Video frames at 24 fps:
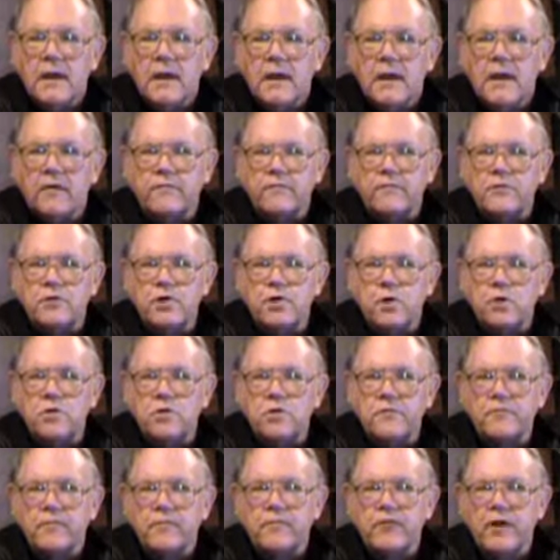if
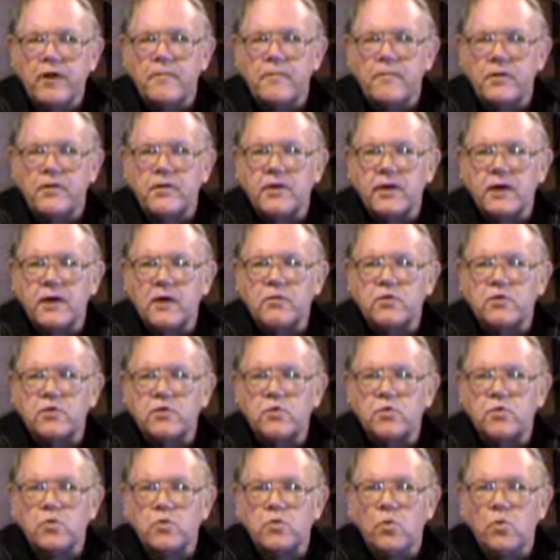Joseph of Arimathea was
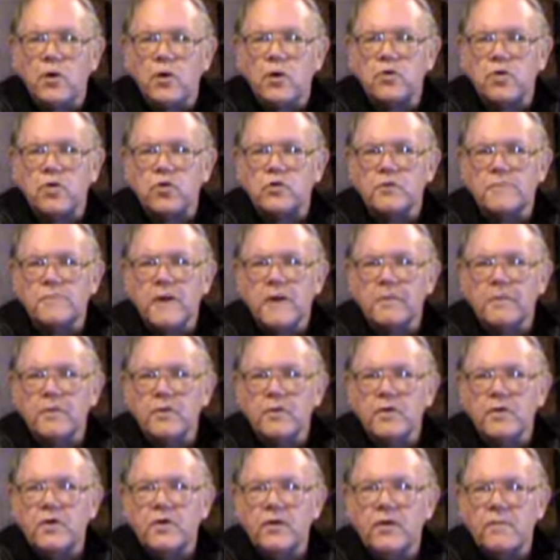one of those
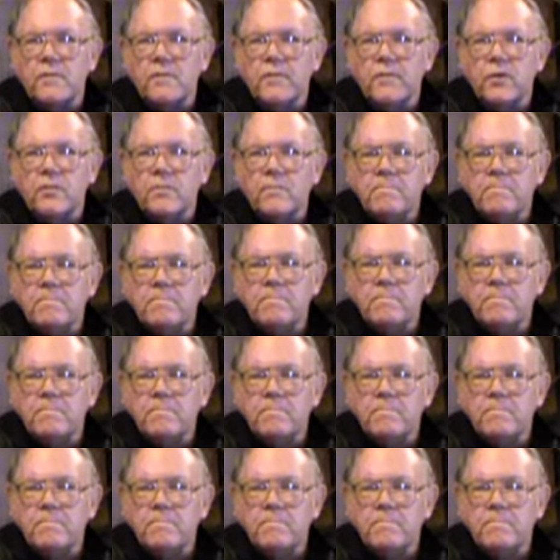people in the temple